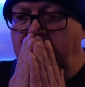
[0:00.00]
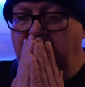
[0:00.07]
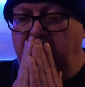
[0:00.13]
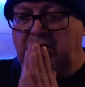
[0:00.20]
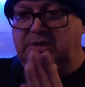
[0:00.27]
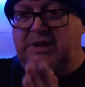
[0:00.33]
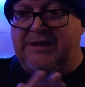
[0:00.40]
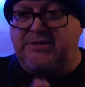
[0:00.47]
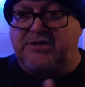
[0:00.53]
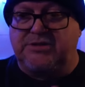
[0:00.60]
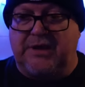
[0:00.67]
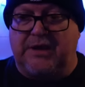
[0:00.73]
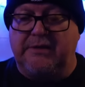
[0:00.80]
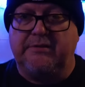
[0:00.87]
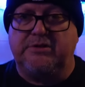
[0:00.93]
As I
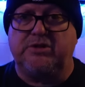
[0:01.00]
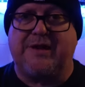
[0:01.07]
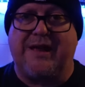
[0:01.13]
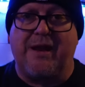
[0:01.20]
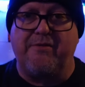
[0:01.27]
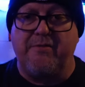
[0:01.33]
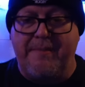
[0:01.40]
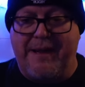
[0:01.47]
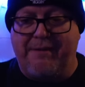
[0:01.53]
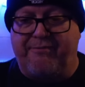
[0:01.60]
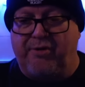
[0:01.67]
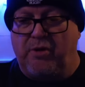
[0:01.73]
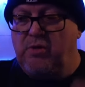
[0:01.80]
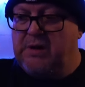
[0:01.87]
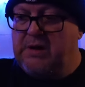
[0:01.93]
say, just getting over man
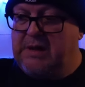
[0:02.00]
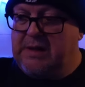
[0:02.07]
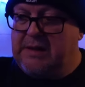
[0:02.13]
flu.